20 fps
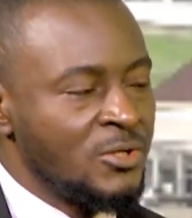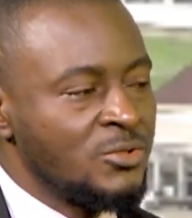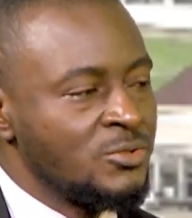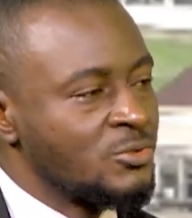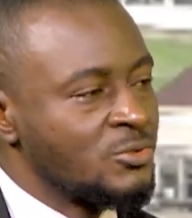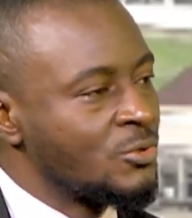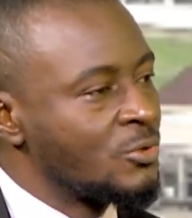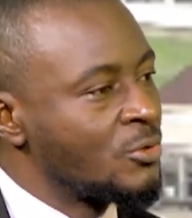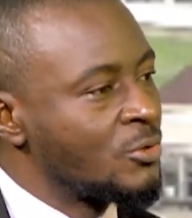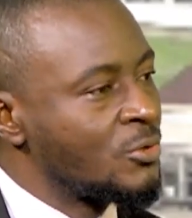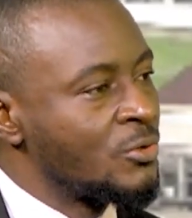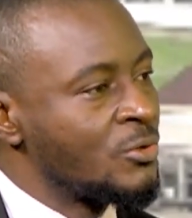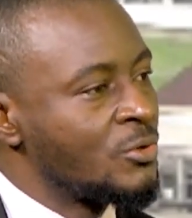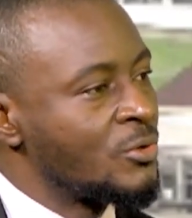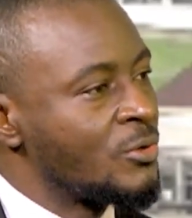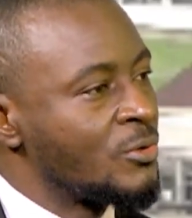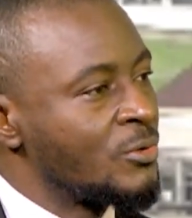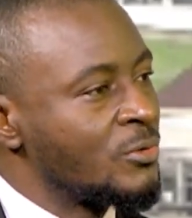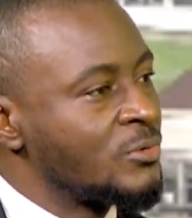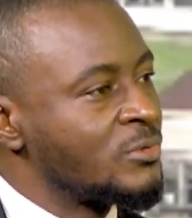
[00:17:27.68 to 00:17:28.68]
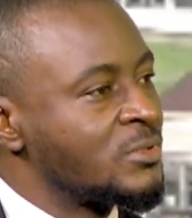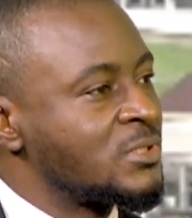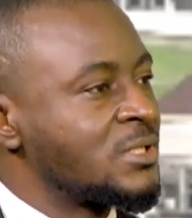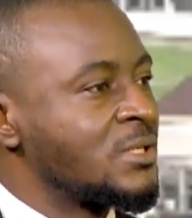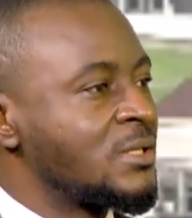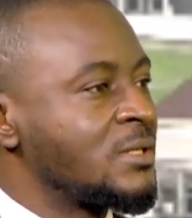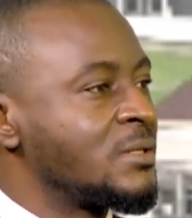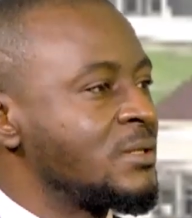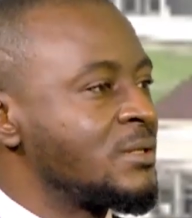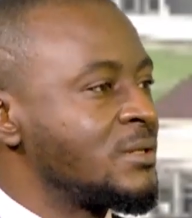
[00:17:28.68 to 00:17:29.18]
So you
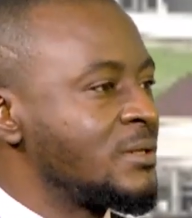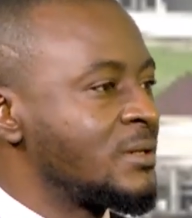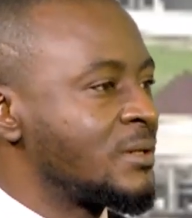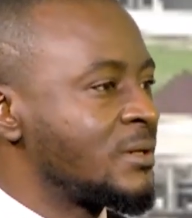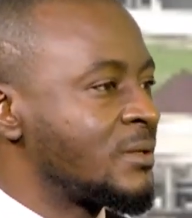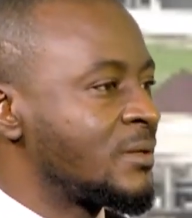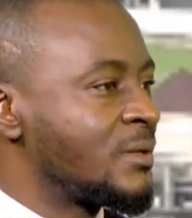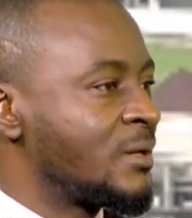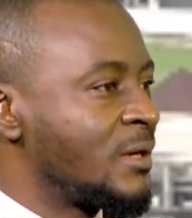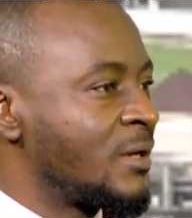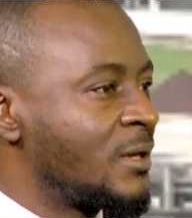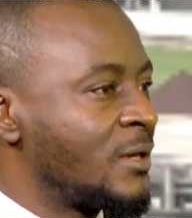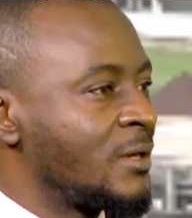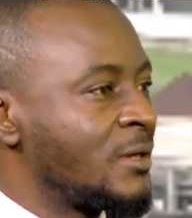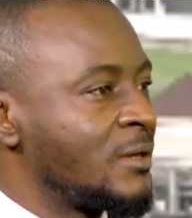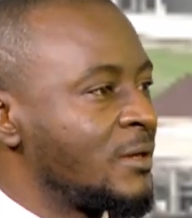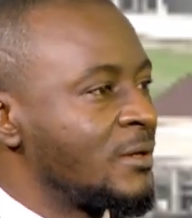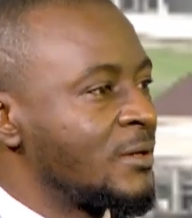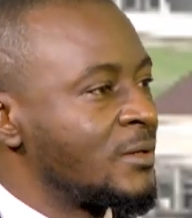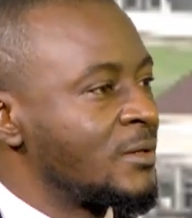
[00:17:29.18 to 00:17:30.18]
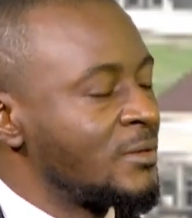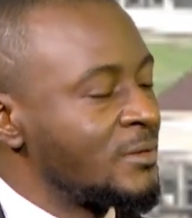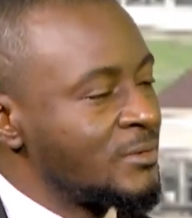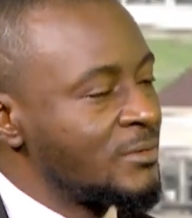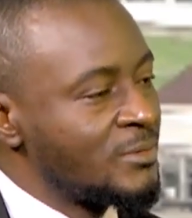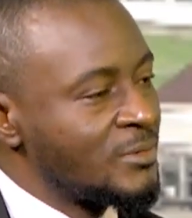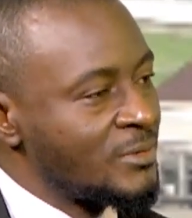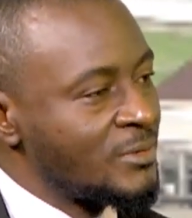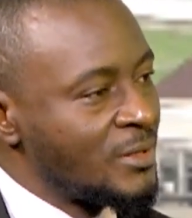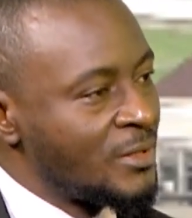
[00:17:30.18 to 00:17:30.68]
see a
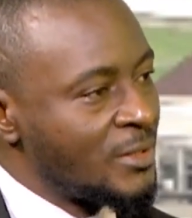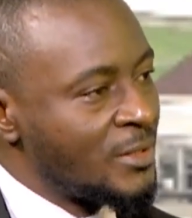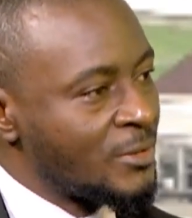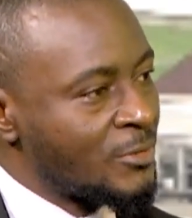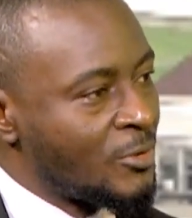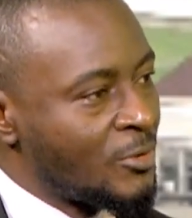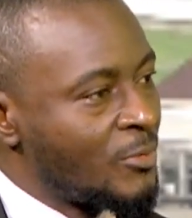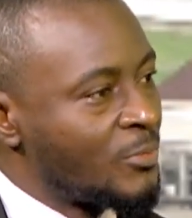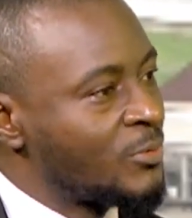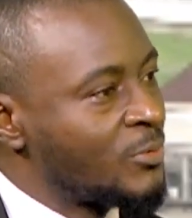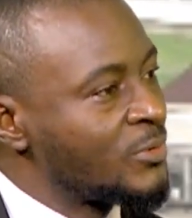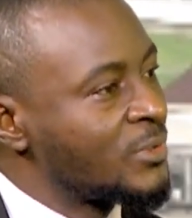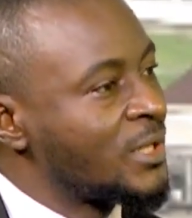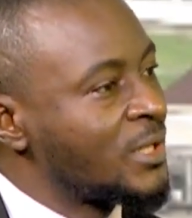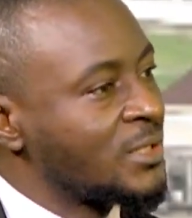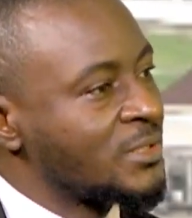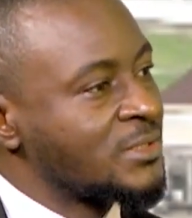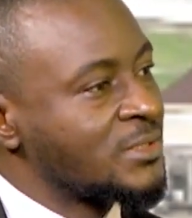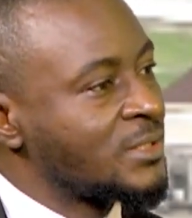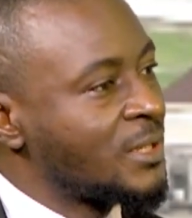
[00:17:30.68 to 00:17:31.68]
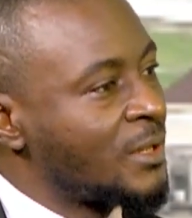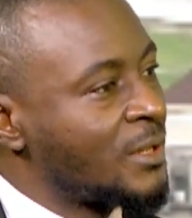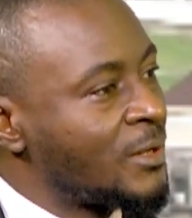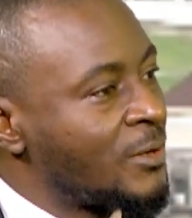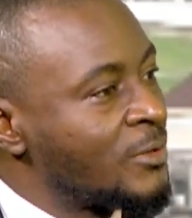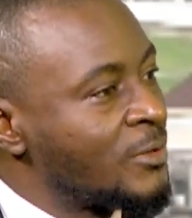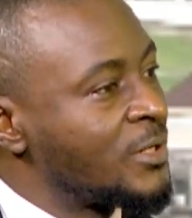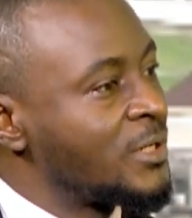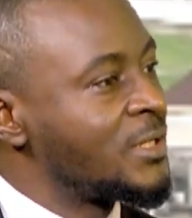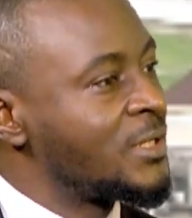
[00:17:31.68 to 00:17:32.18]
couple that are
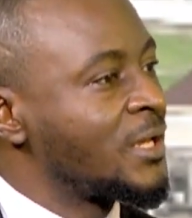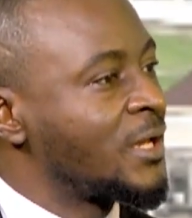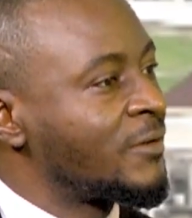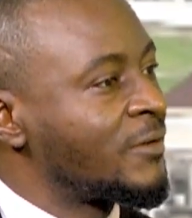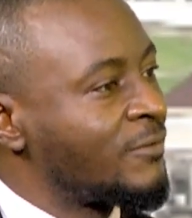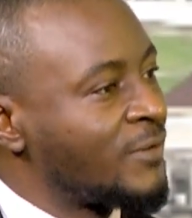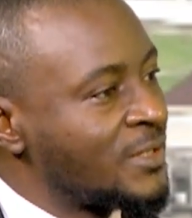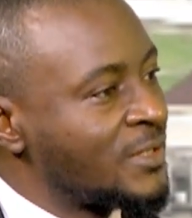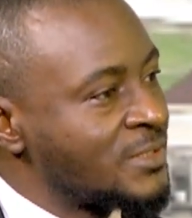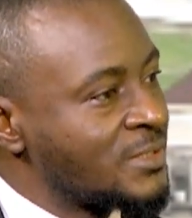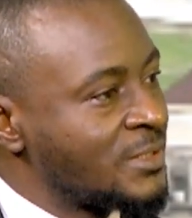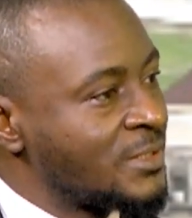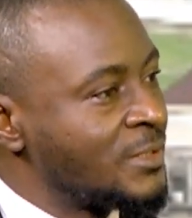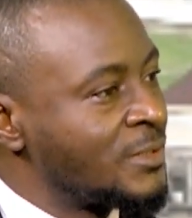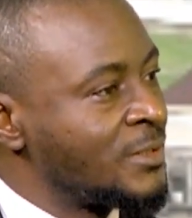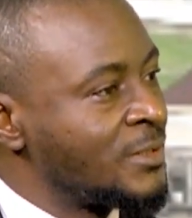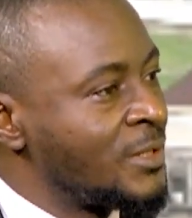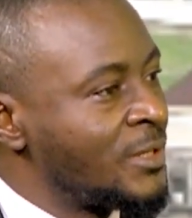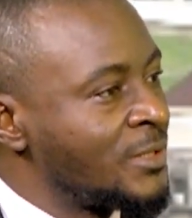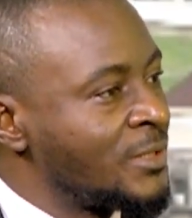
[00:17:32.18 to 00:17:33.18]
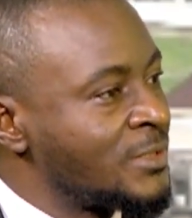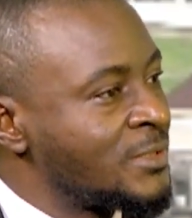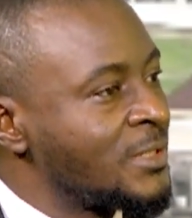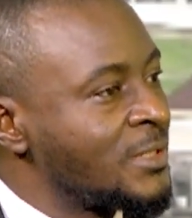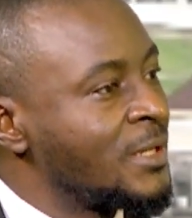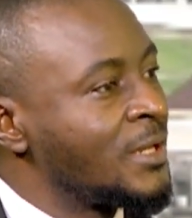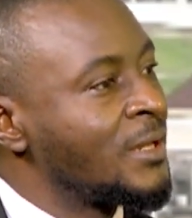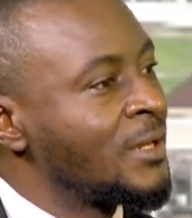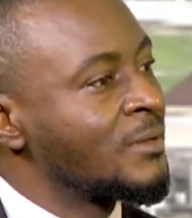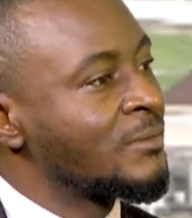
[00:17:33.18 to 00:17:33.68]
already advancing in age,
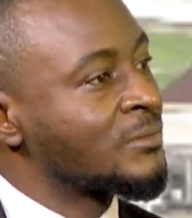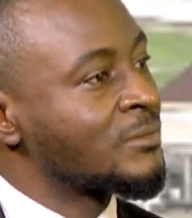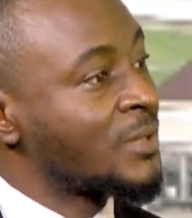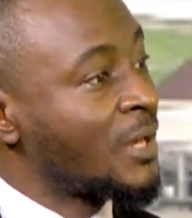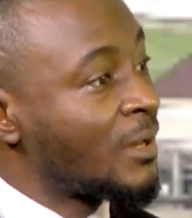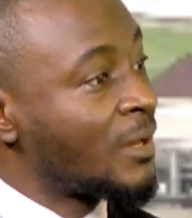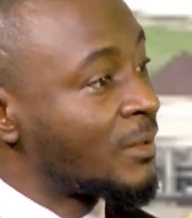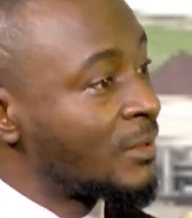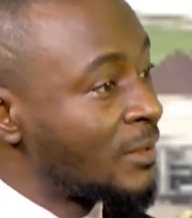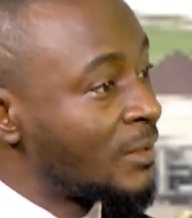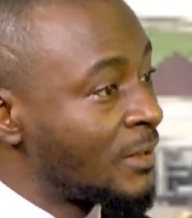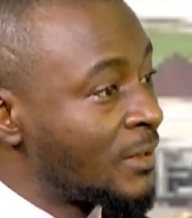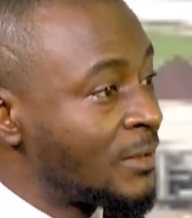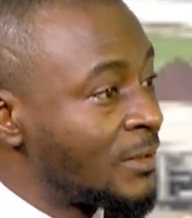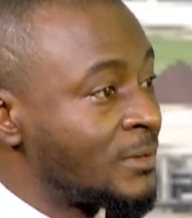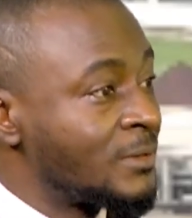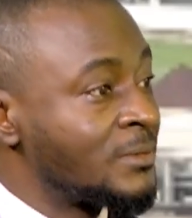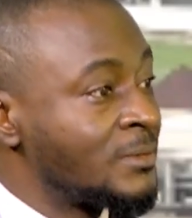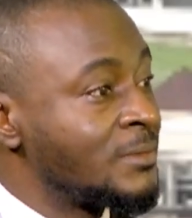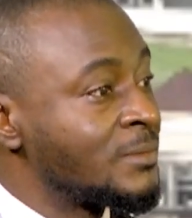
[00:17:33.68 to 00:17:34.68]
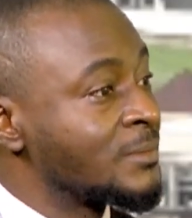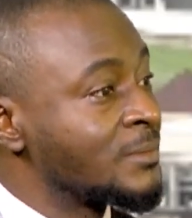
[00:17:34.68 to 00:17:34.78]
carrying